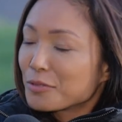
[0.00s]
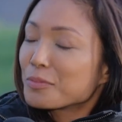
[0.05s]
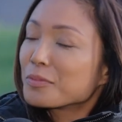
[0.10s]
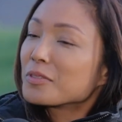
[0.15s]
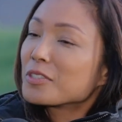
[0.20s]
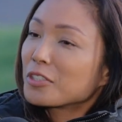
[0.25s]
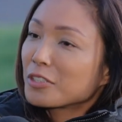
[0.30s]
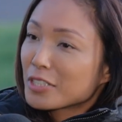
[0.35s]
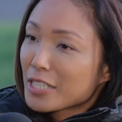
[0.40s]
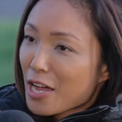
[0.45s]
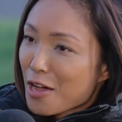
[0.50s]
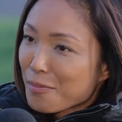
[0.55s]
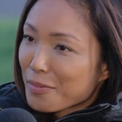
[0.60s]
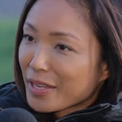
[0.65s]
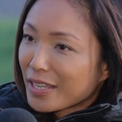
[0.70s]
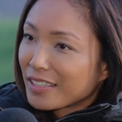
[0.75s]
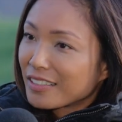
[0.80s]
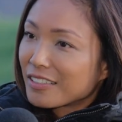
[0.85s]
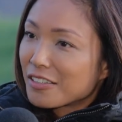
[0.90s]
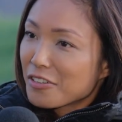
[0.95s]
She'll tell
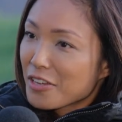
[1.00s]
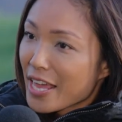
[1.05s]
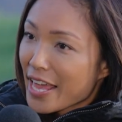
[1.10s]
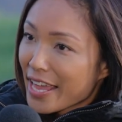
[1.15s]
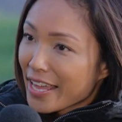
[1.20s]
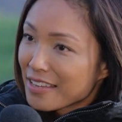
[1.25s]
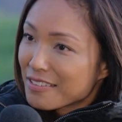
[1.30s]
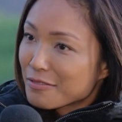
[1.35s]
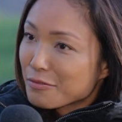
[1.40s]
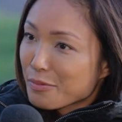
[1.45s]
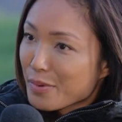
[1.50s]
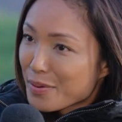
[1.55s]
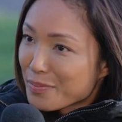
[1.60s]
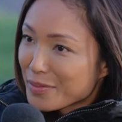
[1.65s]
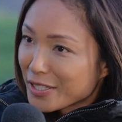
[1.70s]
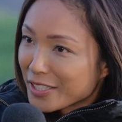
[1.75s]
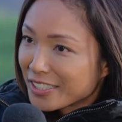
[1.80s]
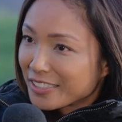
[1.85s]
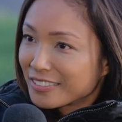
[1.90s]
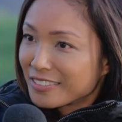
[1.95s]
me, okay,
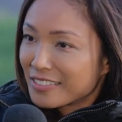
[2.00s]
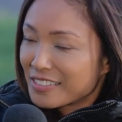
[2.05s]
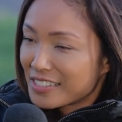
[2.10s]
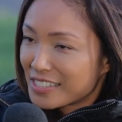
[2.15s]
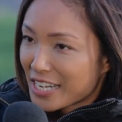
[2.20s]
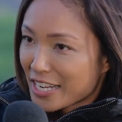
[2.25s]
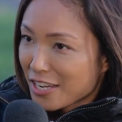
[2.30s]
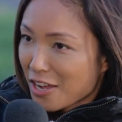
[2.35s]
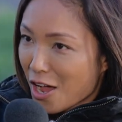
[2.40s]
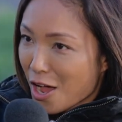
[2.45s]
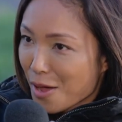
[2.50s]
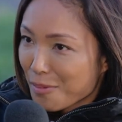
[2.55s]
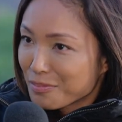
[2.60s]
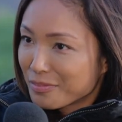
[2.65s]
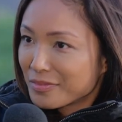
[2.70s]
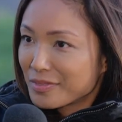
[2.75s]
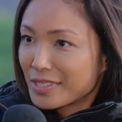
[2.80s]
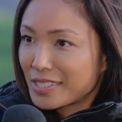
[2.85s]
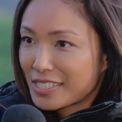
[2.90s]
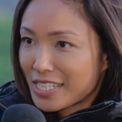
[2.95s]
remember, stay calm,
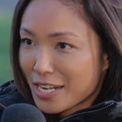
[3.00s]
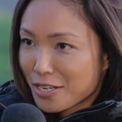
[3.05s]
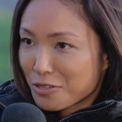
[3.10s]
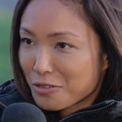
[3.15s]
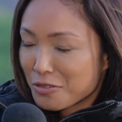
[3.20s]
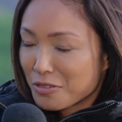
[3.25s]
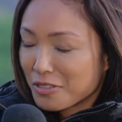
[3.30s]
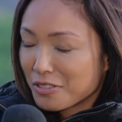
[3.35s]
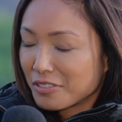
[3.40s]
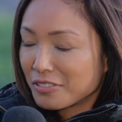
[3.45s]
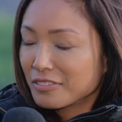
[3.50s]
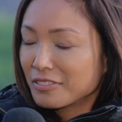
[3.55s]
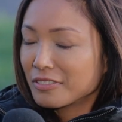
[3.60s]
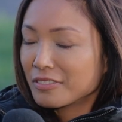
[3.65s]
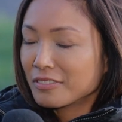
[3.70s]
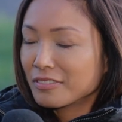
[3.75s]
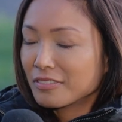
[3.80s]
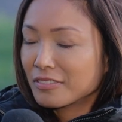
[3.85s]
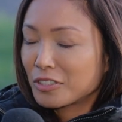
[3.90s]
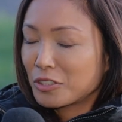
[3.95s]
stay cool,
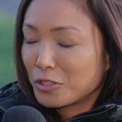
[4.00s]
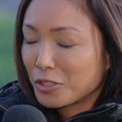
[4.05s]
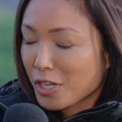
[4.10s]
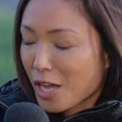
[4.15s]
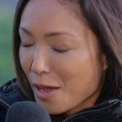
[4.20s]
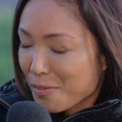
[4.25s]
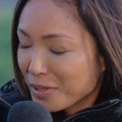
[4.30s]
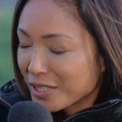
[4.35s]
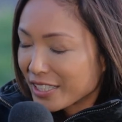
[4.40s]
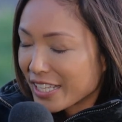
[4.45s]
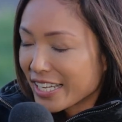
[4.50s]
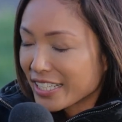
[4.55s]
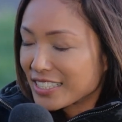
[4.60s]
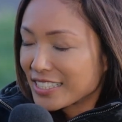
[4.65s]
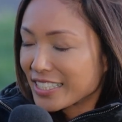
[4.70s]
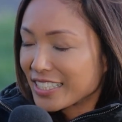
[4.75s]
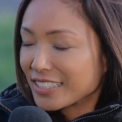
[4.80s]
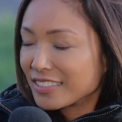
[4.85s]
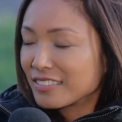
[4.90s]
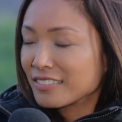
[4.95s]
cool, calm,
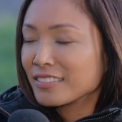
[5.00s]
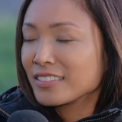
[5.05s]
collected.